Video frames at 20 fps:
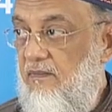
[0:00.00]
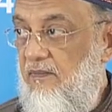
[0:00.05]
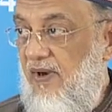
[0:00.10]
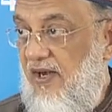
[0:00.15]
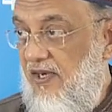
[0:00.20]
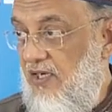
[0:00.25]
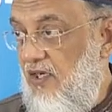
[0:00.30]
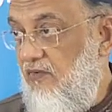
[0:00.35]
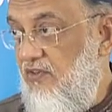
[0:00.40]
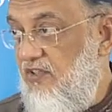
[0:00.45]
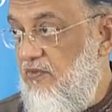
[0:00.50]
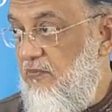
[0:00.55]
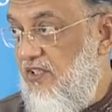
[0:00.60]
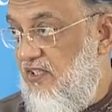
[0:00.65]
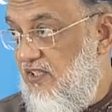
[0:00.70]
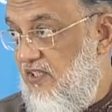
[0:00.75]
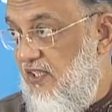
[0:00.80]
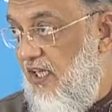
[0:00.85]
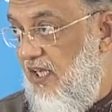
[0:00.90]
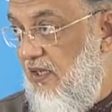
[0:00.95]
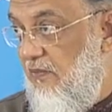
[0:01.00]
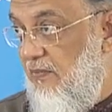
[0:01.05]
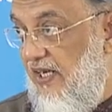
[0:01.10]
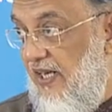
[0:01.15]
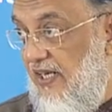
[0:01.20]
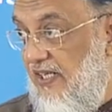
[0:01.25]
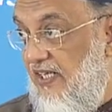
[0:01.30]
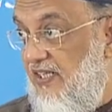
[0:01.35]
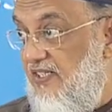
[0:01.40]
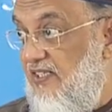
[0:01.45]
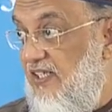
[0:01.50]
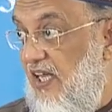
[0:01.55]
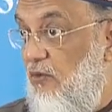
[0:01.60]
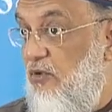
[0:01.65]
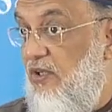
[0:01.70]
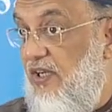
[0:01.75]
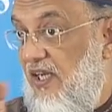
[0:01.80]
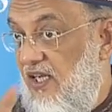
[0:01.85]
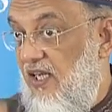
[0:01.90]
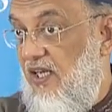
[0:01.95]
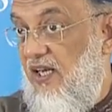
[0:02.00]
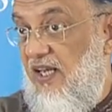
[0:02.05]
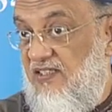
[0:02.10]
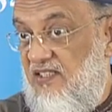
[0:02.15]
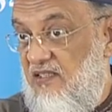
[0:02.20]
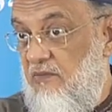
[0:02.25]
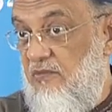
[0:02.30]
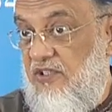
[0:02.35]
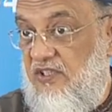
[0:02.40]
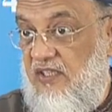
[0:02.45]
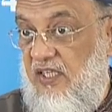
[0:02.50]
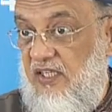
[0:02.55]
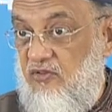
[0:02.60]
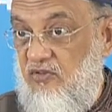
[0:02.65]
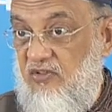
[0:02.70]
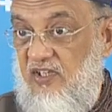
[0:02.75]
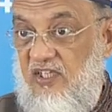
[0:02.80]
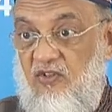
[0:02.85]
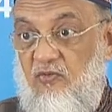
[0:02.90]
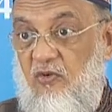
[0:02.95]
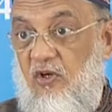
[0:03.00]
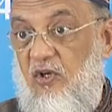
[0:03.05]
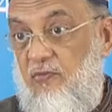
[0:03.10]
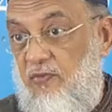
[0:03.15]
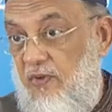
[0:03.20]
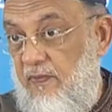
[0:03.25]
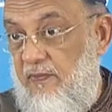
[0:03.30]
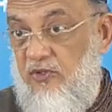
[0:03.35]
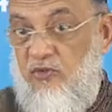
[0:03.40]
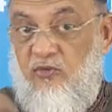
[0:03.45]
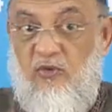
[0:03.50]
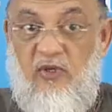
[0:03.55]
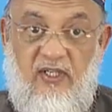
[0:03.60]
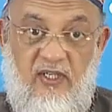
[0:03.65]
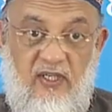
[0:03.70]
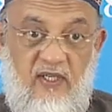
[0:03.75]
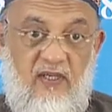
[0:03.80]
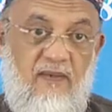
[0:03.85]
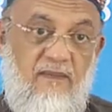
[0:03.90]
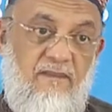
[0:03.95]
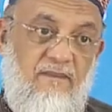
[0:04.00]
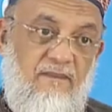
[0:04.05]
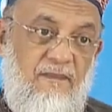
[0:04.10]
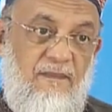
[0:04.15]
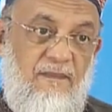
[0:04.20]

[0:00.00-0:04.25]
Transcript: part of his mistake, but at least now he recognizes the mistakes. He doesn't want to perpetuate it.